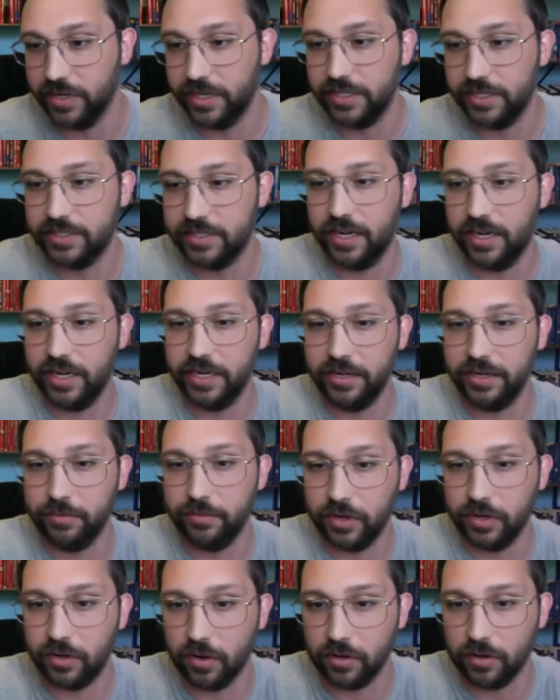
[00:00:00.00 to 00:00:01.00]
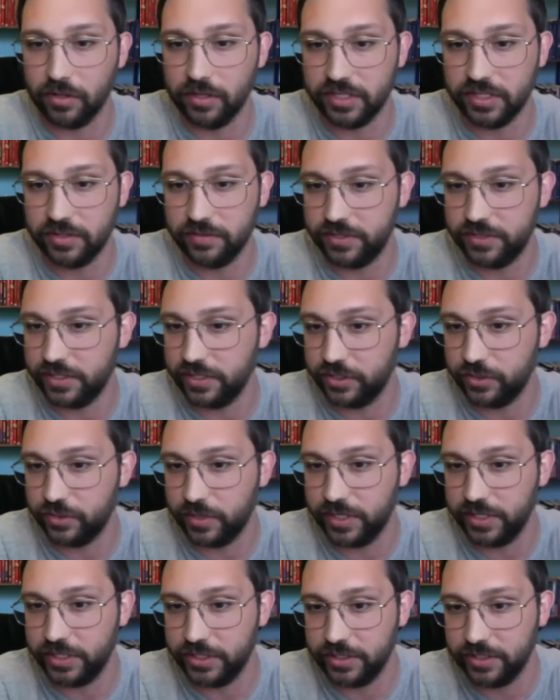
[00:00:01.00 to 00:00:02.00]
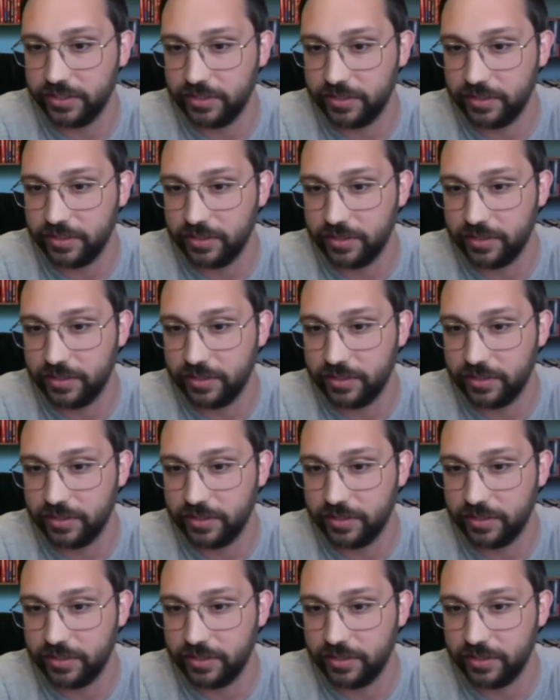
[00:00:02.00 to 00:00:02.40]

anxiety regardless of situations?